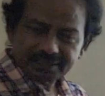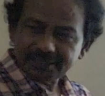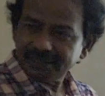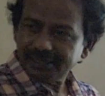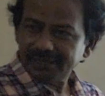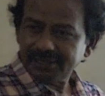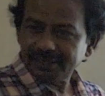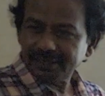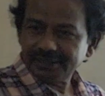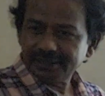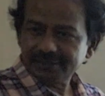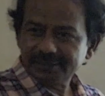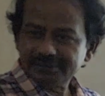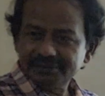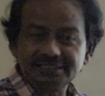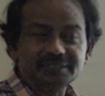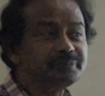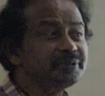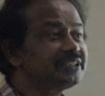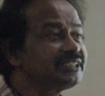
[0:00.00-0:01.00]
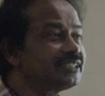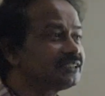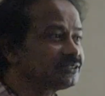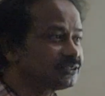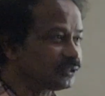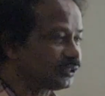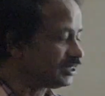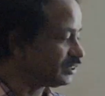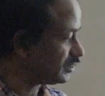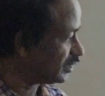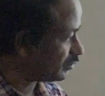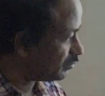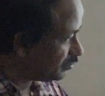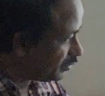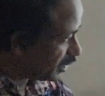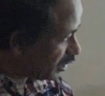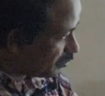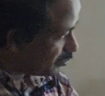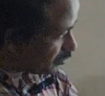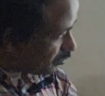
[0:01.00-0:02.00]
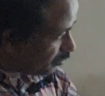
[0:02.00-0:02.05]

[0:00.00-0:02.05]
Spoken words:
the symmetric solution. For